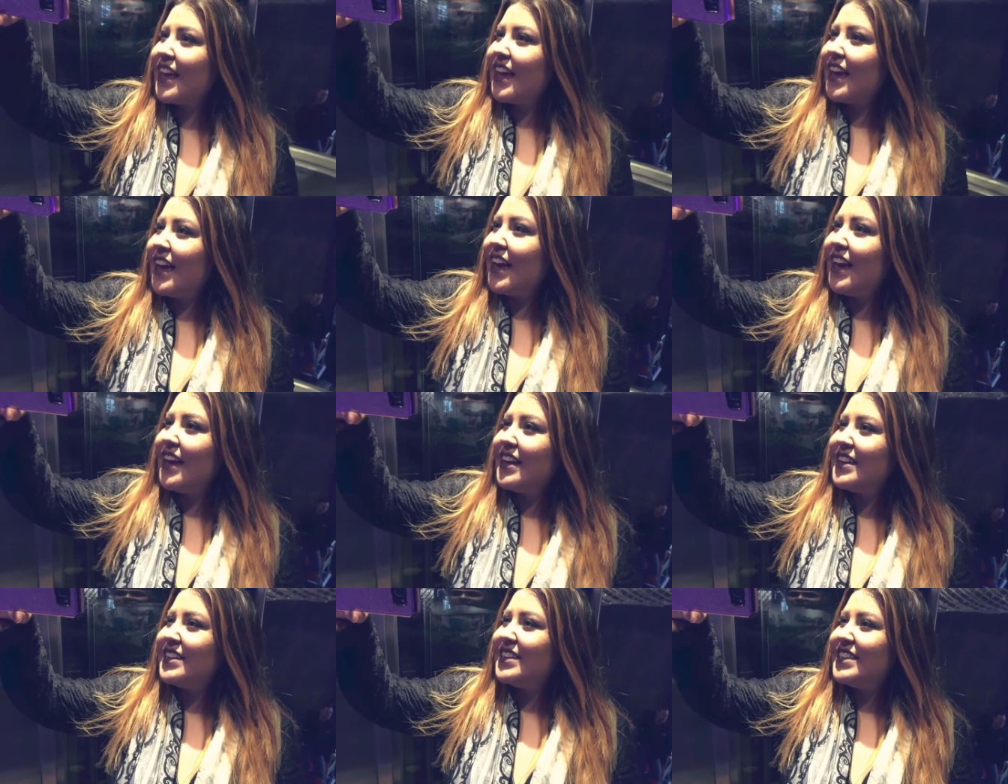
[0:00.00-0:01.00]
Hey
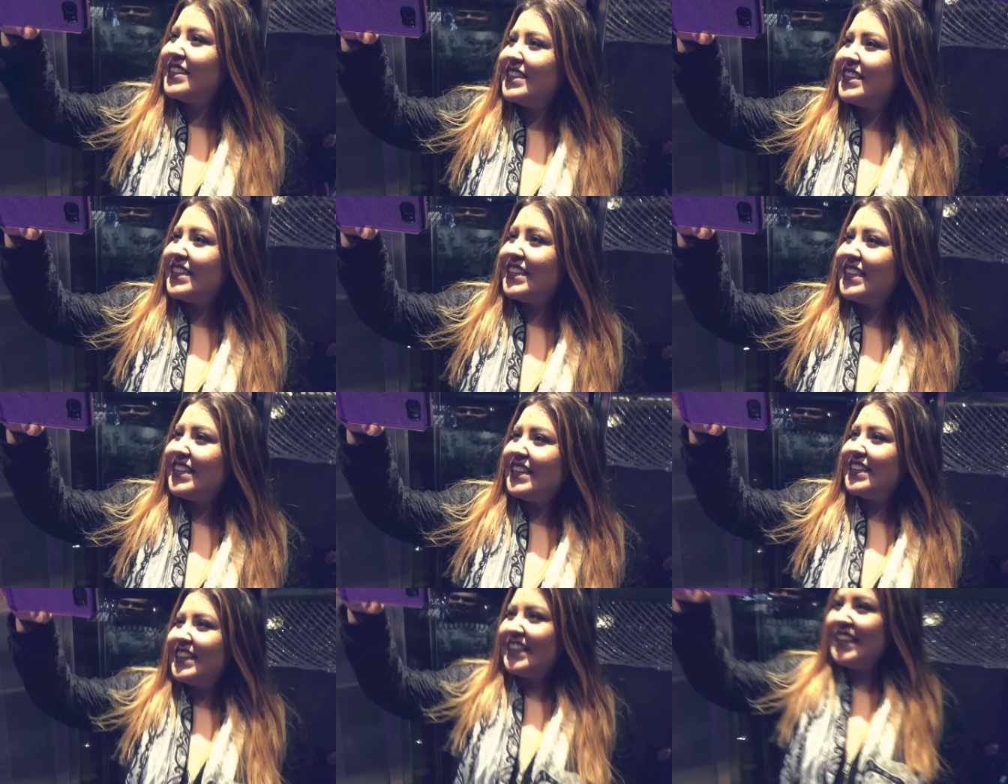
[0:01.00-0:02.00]
guys. I'm
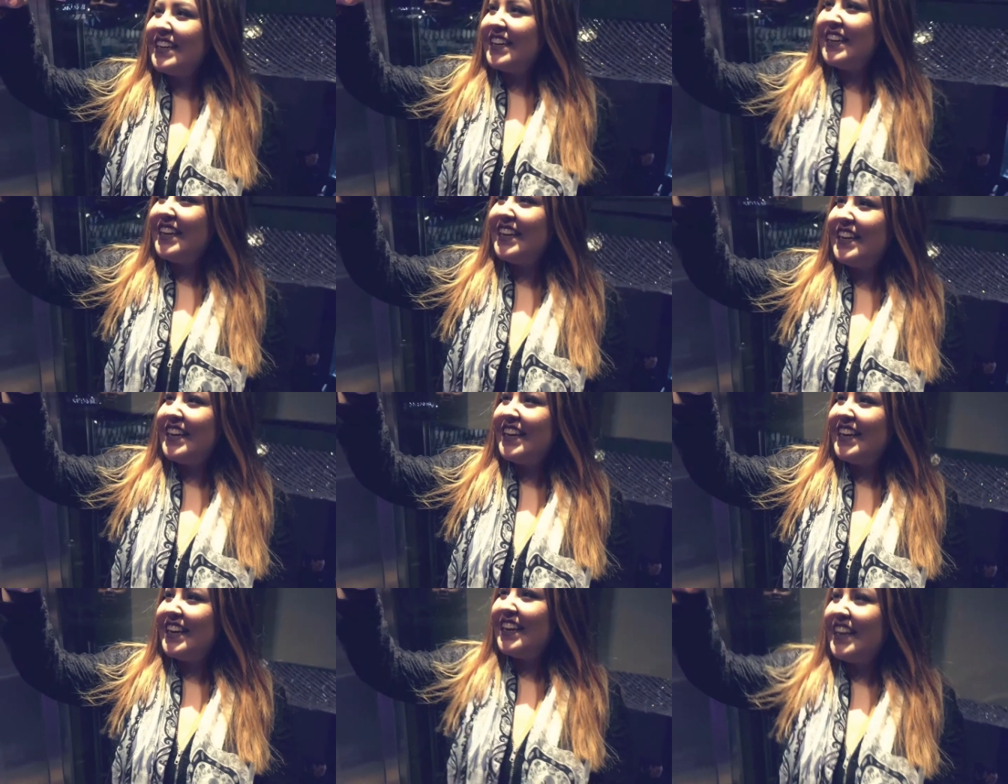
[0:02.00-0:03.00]
on Ysaura's
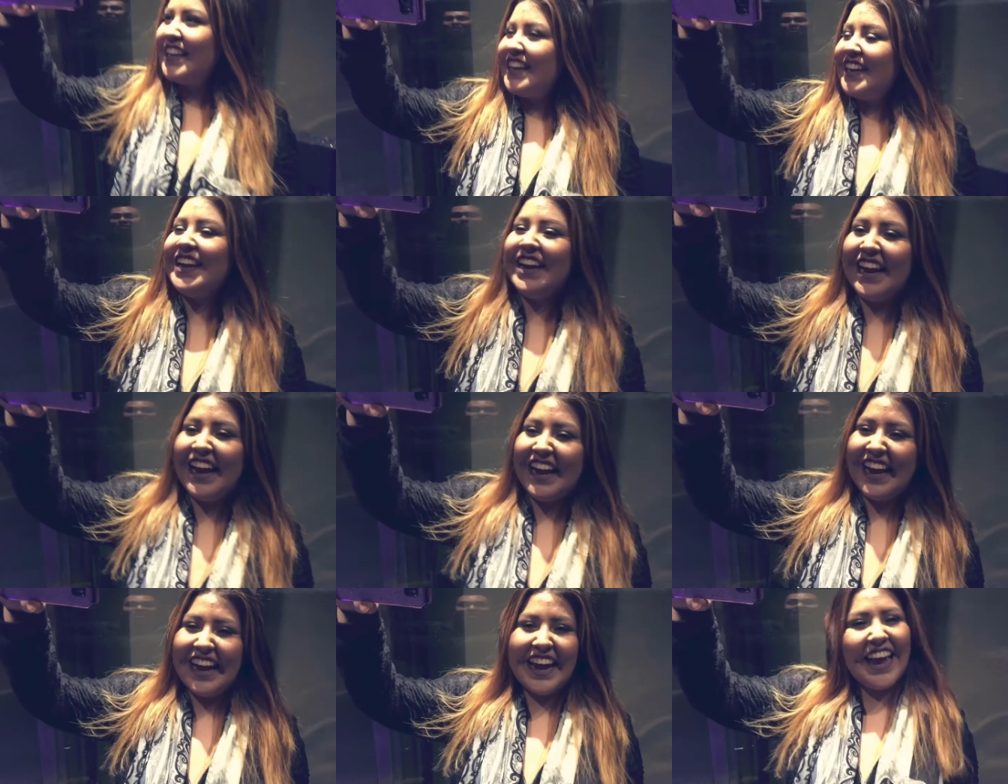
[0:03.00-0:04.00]
vlog and she's on my
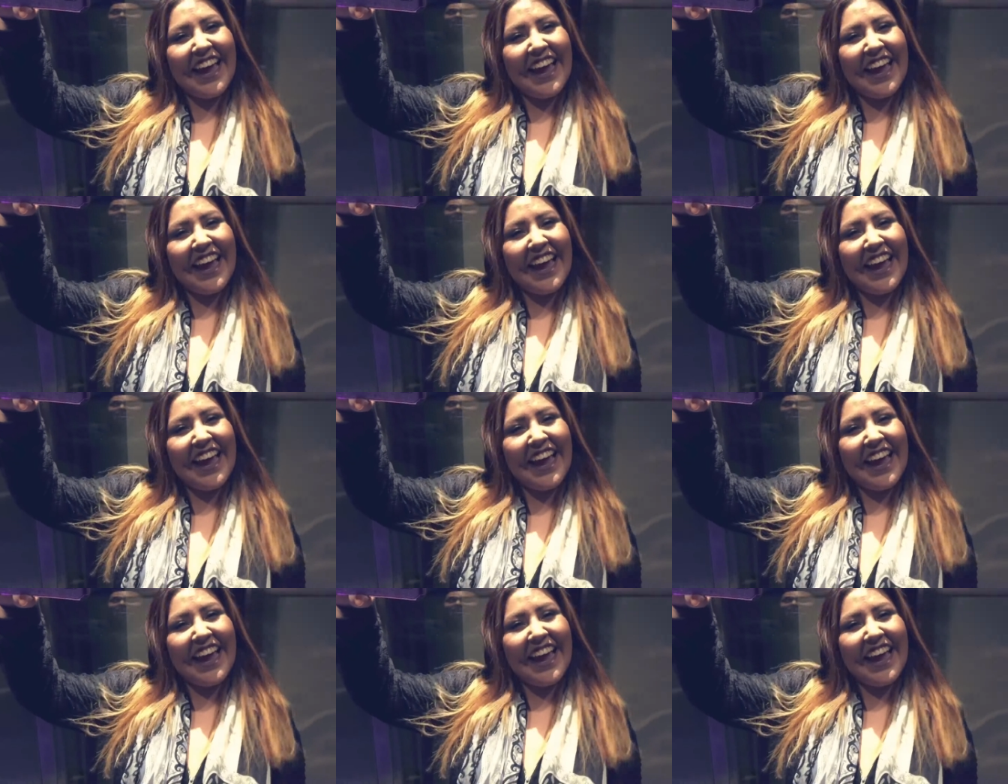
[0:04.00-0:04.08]
vlog.